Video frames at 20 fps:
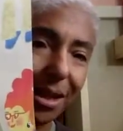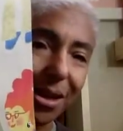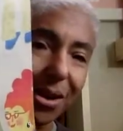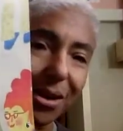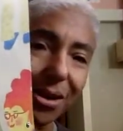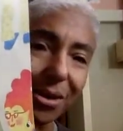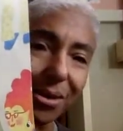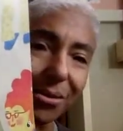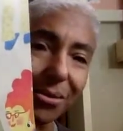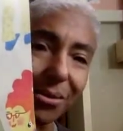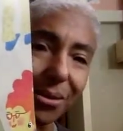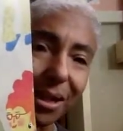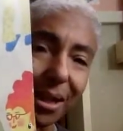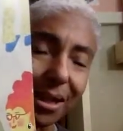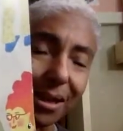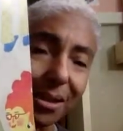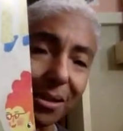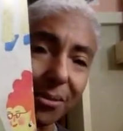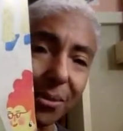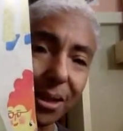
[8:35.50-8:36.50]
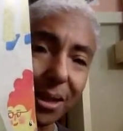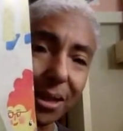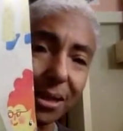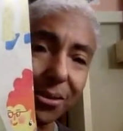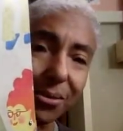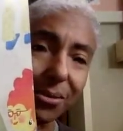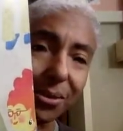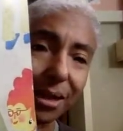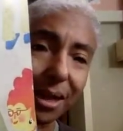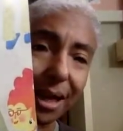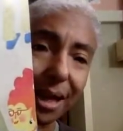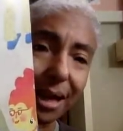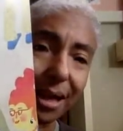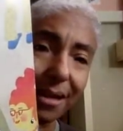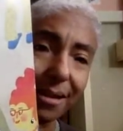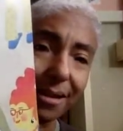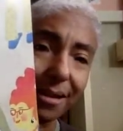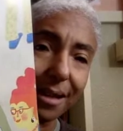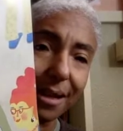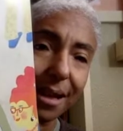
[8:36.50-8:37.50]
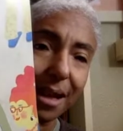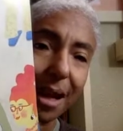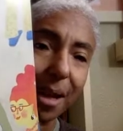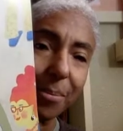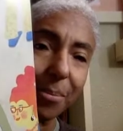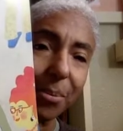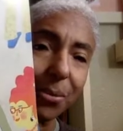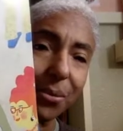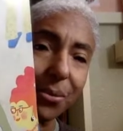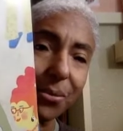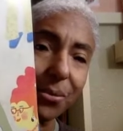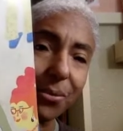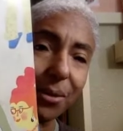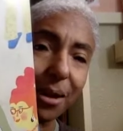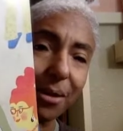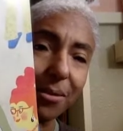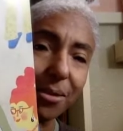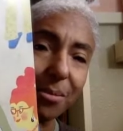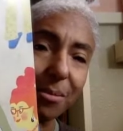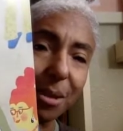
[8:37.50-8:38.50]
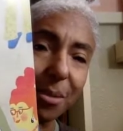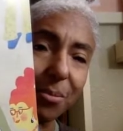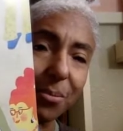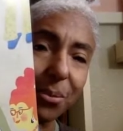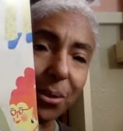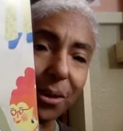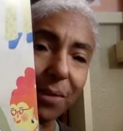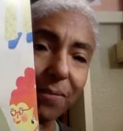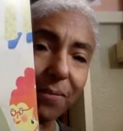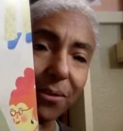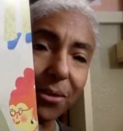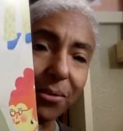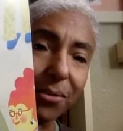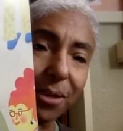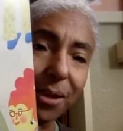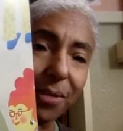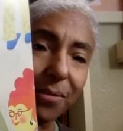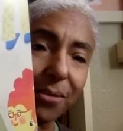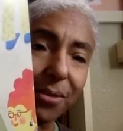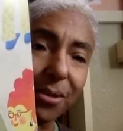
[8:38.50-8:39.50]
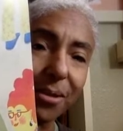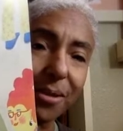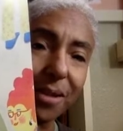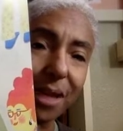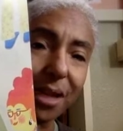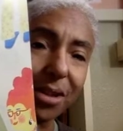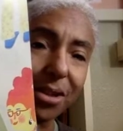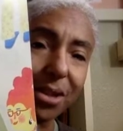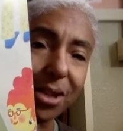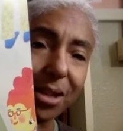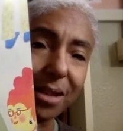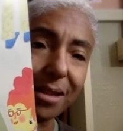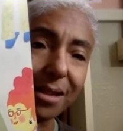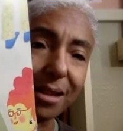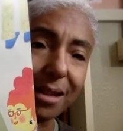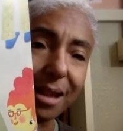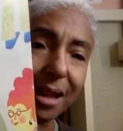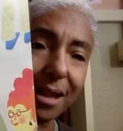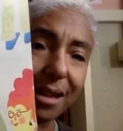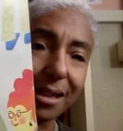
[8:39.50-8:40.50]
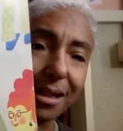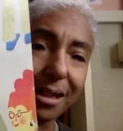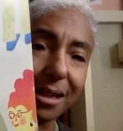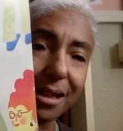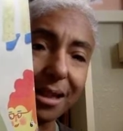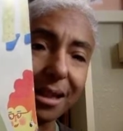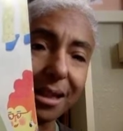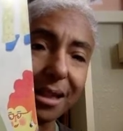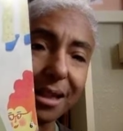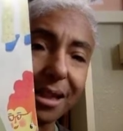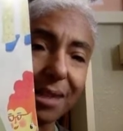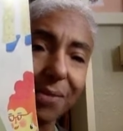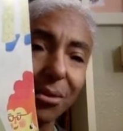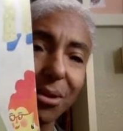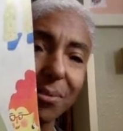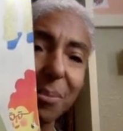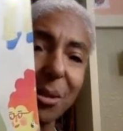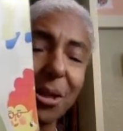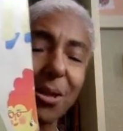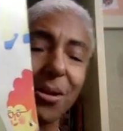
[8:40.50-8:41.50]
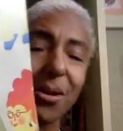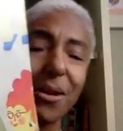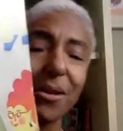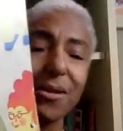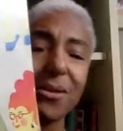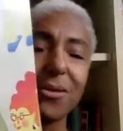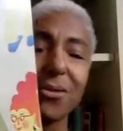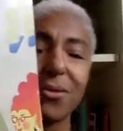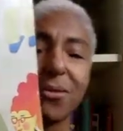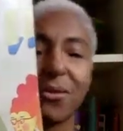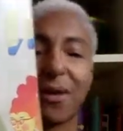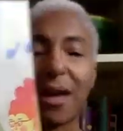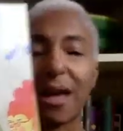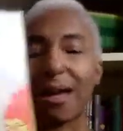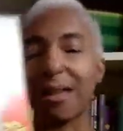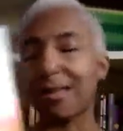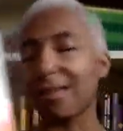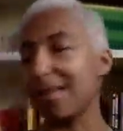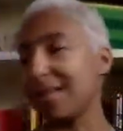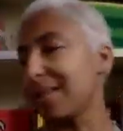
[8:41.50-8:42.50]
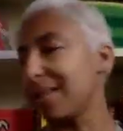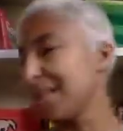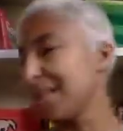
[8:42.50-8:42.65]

Are you okay, sweetie? Toya asked. I poked around in my brain for the right words. I didn't think it would be gone so fast.